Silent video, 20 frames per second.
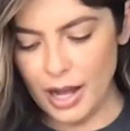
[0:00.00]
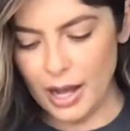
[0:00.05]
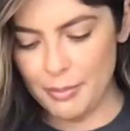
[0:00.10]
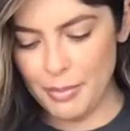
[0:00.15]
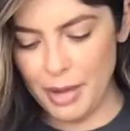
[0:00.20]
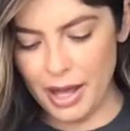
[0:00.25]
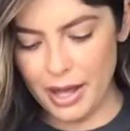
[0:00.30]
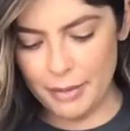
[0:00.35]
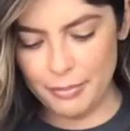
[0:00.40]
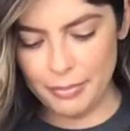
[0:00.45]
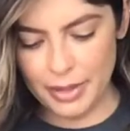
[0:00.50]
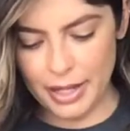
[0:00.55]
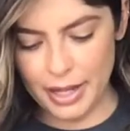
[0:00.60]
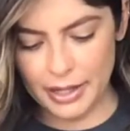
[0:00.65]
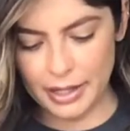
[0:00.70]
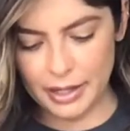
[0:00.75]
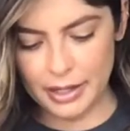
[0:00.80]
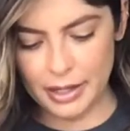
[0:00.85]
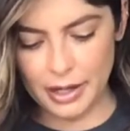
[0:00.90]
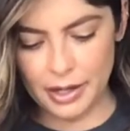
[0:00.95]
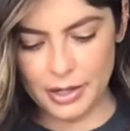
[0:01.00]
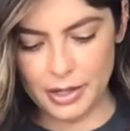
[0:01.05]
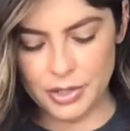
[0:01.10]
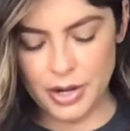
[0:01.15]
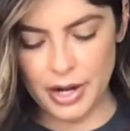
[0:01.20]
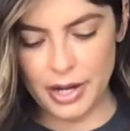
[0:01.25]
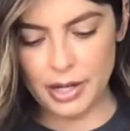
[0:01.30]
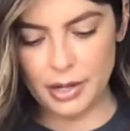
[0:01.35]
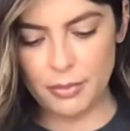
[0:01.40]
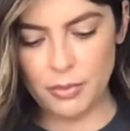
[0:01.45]
I'm not planning to air
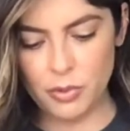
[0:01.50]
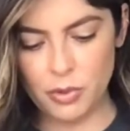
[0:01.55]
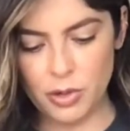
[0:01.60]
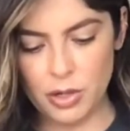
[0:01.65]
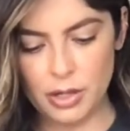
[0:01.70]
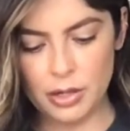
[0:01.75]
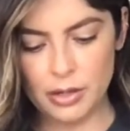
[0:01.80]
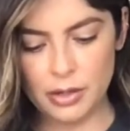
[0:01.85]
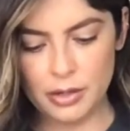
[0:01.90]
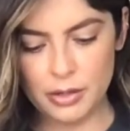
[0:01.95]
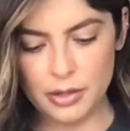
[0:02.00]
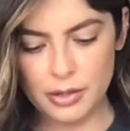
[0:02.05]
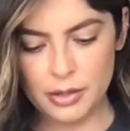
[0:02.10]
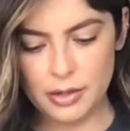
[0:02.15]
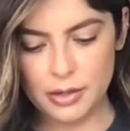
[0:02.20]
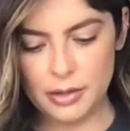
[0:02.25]
dry anymore.